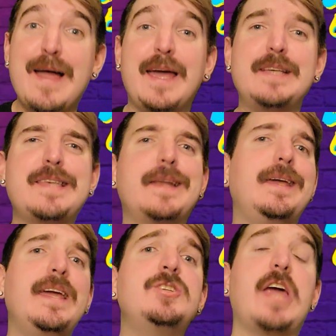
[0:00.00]
is that
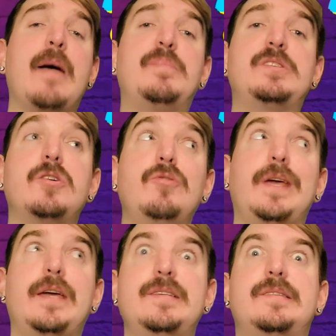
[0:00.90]
each episode
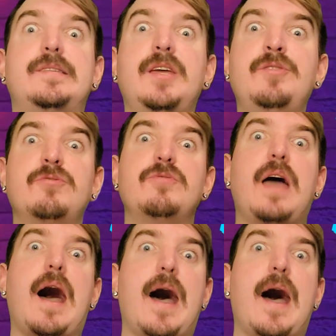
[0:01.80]
is seen through the